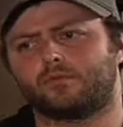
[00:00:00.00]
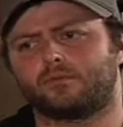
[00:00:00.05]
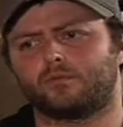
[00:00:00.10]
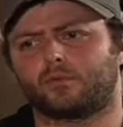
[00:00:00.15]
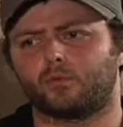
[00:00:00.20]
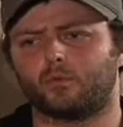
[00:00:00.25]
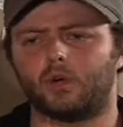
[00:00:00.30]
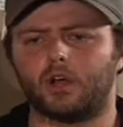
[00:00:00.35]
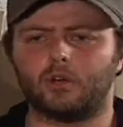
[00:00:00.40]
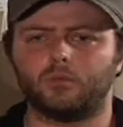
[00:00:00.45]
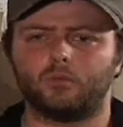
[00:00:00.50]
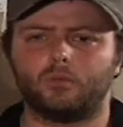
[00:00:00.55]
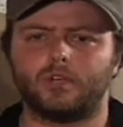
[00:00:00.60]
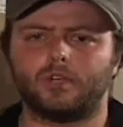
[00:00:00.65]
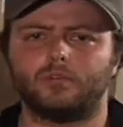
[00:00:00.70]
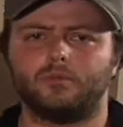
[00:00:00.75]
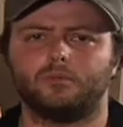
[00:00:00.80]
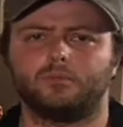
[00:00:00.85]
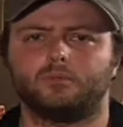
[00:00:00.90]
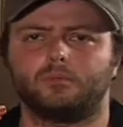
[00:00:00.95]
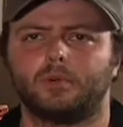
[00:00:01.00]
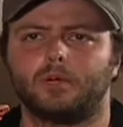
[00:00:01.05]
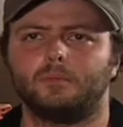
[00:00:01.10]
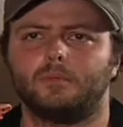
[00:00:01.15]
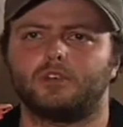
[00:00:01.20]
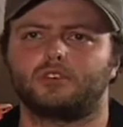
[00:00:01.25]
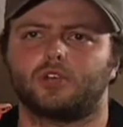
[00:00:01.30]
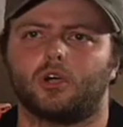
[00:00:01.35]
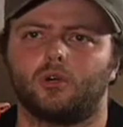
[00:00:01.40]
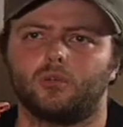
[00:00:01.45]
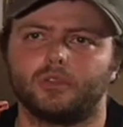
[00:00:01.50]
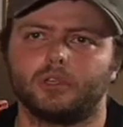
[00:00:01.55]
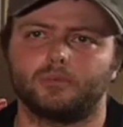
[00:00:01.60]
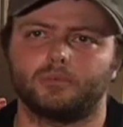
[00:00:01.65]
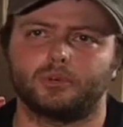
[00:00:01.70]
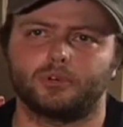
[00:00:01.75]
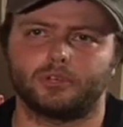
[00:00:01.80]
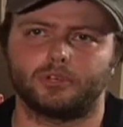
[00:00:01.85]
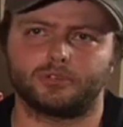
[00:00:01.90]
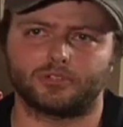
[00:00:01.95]
For one, we pretty much only
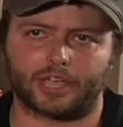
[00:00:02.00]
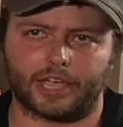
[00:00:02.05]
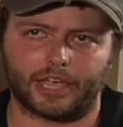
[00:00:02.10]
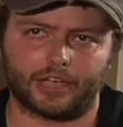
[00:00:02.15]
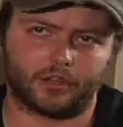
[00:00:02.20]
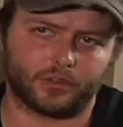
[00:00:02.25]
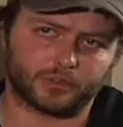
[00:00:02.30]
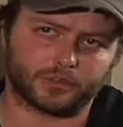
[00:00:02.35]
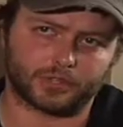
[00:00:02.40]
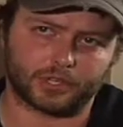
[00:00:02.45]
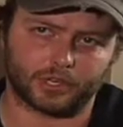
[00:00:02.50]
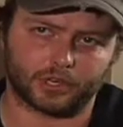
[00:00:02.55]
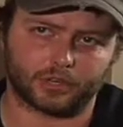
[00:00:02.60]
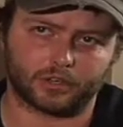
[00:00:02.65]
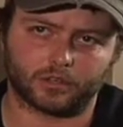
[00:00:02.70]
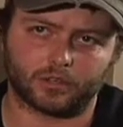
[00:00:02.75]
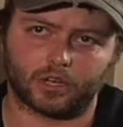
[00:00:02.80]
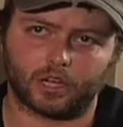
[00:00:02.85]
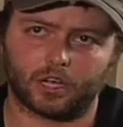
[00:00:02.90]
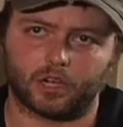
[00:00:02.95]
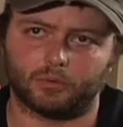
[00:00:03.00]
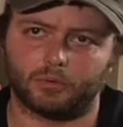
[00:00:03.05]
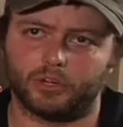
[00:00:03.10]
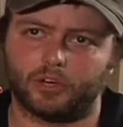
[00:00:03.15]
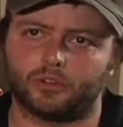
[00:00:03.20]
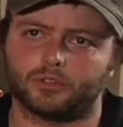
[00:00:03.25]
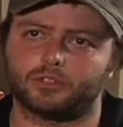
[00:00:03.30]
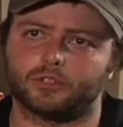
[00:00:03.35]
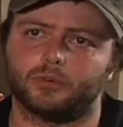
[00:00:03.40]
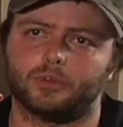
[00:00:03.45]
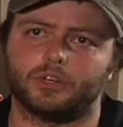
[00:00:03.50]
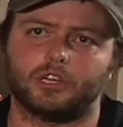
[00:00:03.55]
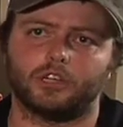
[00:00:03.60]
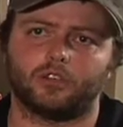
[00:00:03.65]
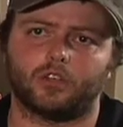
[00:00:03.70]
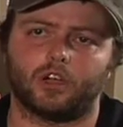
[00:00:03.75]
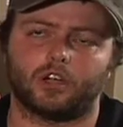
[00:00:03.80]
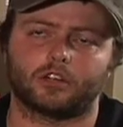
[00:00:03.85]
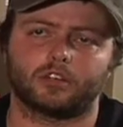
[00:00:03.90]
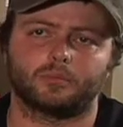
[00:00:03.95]
produce ales here. We don't do any
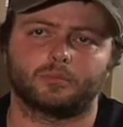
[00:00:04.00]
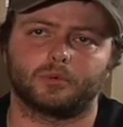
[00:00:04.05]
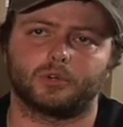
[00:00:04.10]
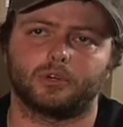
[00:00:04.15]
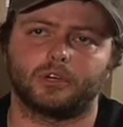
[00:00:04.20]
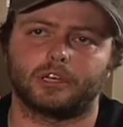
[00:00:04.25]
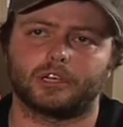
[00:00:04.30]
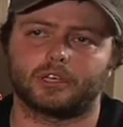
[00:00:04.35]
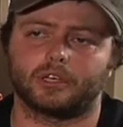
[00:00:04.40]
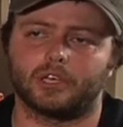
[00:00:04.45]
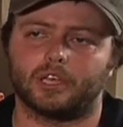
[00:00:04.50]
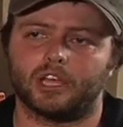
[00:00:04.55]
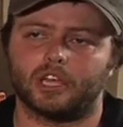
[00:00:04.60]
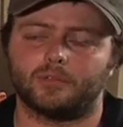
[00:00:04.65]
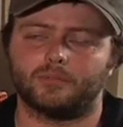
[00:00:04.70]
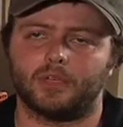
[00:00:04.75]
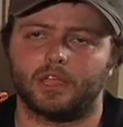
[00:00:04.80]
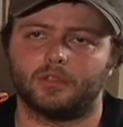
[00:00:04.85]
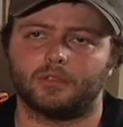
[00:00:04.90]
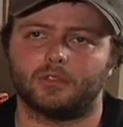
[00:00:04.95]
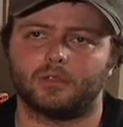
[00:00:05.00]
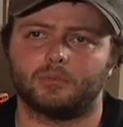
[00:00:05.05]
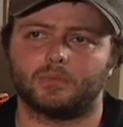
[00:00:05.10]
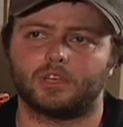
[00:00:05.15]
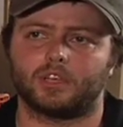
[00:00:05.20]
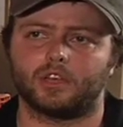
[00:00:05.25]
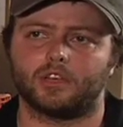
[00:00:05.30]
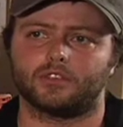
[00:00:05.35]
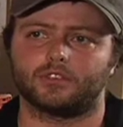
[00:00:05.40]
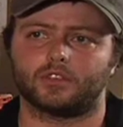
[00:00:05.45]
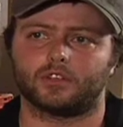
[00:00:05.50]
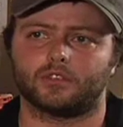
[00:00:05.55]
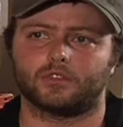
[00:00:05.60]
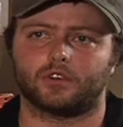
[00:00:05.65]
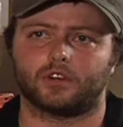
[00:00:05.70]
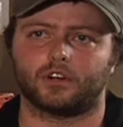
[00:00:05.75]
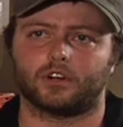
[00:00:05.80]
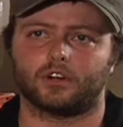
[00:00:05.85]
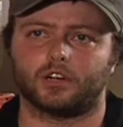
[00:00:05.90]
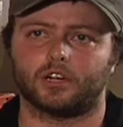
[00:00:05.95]
lager brewing, mainly because of
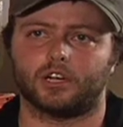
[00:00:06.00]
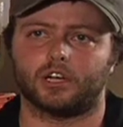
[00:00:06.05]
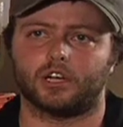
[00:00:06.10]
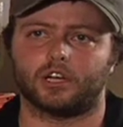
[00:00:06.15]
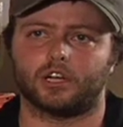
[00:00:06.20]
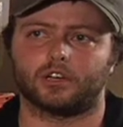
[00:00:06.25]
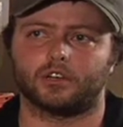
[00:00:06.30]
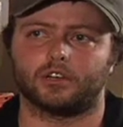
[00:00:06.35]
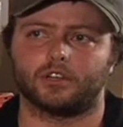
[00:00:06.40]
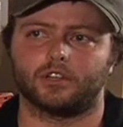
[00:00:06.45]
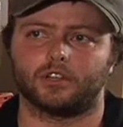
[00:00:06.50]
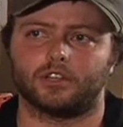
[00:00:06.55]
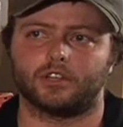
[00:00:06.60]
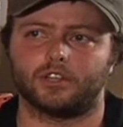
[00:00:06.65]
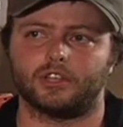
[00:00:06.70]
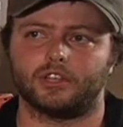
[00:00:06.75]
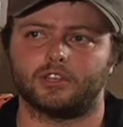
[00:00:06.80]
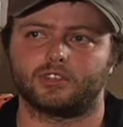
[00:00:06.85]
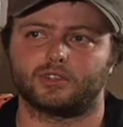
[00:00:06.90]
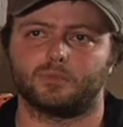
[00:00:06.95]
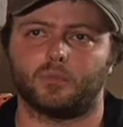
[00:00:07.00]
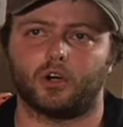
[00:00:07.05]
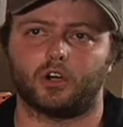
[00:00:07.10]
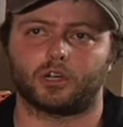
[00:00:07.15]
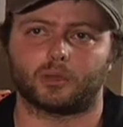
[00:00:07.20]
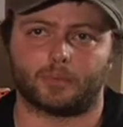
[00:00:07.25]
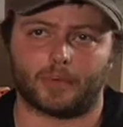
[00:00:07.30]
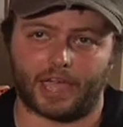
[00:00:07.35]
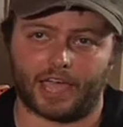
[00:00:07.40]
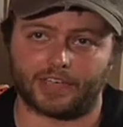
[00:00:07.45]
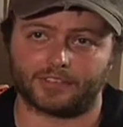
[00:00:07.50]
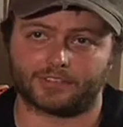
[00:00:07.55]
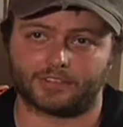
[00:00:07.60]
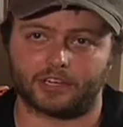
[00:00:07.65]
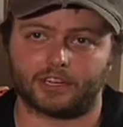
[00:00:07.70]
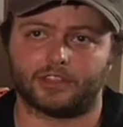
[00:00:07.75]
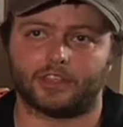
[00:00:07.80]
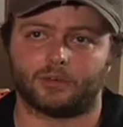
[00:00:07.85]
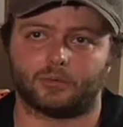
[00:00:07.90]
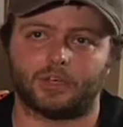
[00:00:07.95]
our the small
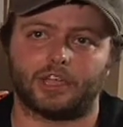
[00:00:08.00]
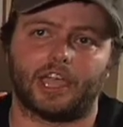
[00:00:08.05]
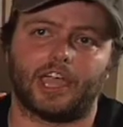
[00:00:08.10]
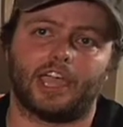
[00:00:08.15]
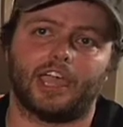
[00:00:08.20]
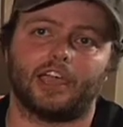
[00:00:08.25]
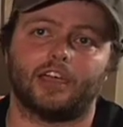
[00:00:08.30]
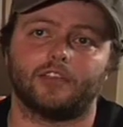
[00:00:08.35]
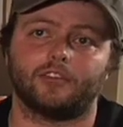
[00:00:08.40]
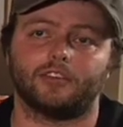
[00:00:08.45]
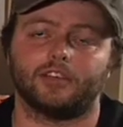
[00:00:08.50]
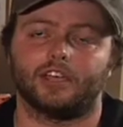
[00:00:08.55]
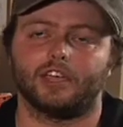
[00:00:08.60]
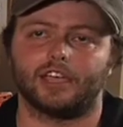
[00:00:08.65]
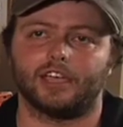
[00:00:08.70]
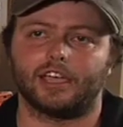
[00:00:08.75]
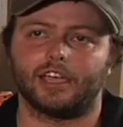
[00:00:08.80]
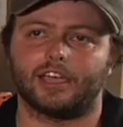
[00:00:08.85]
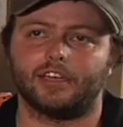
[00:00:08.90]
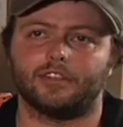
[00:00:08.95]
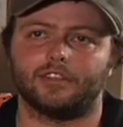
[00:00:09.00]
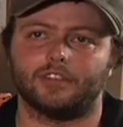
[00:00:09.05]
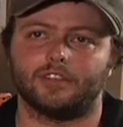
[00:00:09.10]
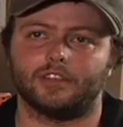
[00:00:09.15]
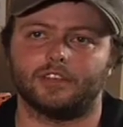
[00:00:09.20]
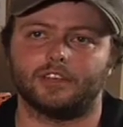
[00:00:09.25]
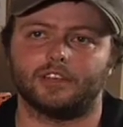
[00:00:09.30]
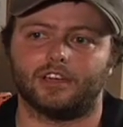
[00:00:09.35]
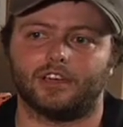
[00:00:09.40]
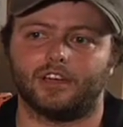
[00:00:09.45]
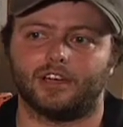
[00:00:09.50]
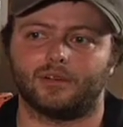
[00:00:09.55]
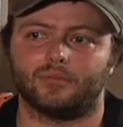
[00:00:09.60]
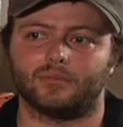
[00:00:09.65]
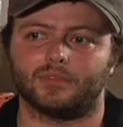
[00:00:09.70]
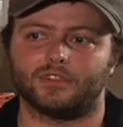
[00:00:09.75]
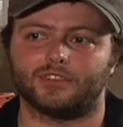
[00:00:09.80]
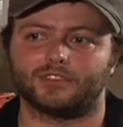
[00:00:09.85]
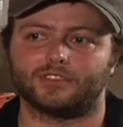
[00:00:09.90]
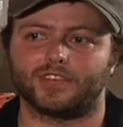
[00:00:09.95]
capacity that we have and the
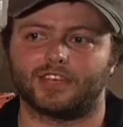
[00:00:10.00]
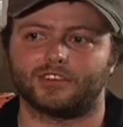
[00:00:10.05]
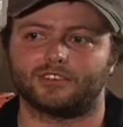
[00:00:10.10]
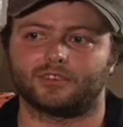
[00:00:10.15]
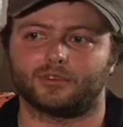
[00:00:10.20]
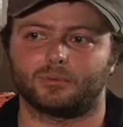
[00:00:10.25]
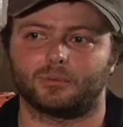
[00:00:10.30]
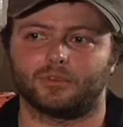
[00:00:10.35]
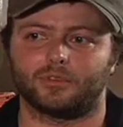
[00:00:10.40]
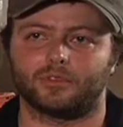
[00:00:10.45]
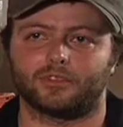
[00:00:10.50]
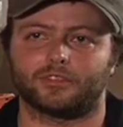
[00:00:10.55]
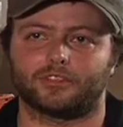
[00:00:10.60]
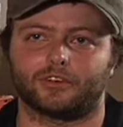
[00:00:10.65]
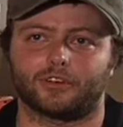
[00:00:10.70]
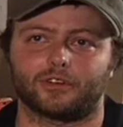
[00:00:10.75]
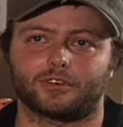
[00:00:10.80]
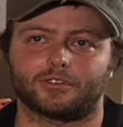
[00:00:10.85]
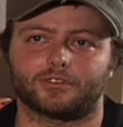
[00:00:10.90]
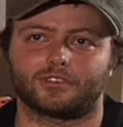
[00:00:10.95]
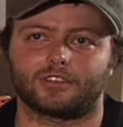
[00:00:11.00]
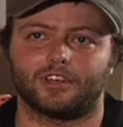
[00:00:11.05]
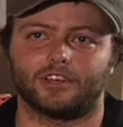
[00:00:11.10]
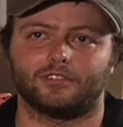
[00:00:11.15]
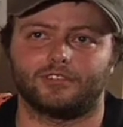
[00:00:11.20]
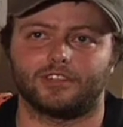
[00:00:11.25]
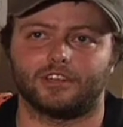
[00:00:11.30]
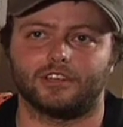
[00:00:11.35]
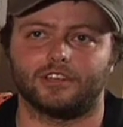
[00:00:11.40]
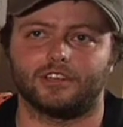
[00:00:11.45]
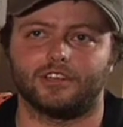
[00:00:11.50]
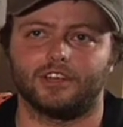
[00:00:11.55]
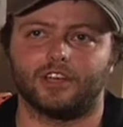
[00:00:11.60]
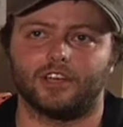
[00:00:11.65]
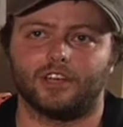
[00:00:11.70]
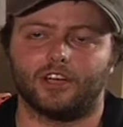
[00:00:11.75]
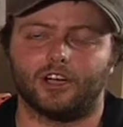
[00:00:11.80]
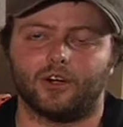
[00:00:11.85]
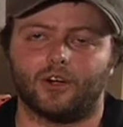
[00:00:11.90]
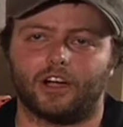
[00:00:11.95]
insatiable thirst of the
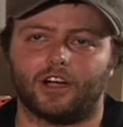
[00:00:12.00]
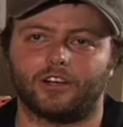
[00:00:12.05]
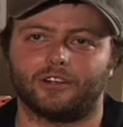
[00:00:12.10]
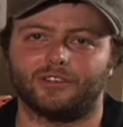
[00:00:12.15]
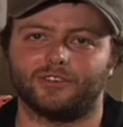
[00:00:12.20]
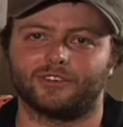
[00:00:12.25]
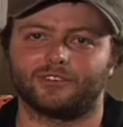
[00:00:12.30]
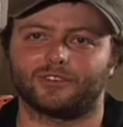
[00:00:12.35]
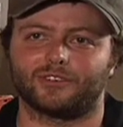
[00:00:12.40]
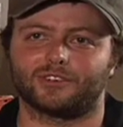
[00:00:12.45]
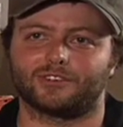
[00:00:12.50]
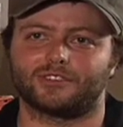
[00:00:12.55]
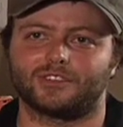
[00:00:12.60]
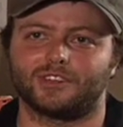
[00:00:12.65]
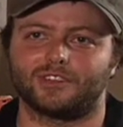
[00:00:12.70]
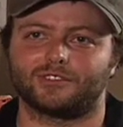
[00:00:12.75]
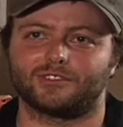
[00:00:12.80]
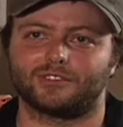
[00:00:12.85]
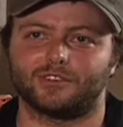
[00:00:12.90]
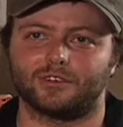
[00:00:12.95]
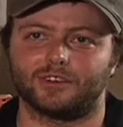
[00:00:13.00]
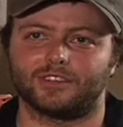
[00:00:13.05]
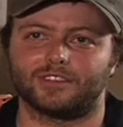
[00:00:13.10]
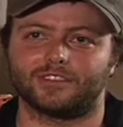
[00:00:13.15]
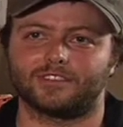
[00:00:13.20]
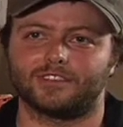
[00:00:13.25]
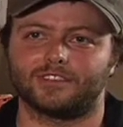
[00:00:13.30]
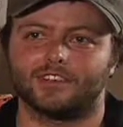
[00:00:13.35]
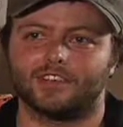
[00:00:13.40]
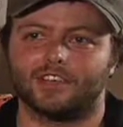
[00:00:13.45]
Ohio University students.